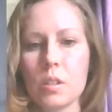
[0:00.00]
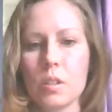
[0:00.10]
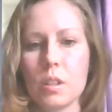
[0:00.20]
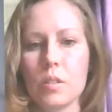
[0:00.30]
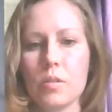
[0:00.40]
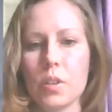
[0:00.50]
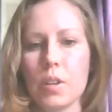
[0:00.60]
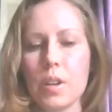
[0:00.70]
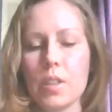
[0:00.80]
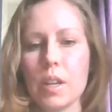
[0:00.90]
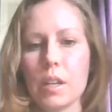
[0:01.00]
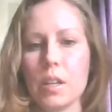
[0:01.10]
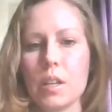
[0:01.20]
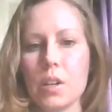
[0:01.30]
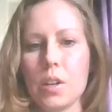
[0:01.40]
It's very thick in
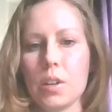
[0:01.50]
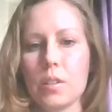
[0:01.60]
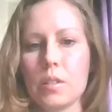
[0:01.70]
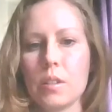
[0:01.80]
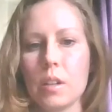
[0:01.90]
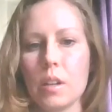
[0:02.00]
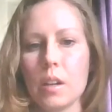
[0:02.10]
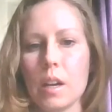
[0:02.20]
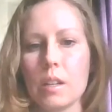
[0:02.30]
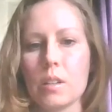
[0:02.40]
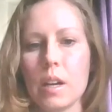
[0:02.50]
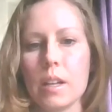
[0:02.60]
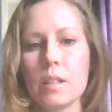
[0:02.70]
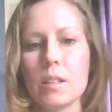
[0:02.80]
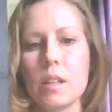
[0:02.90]
here. I do
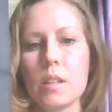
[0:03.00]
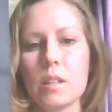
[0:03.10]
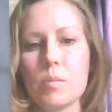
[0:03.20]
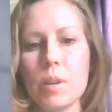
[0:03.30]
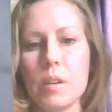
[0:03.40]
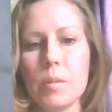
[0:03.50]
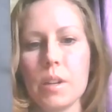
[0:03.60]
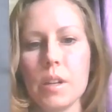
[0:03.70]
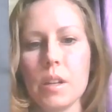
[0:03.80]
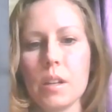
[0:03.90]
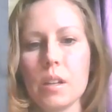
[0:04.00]
not see this baby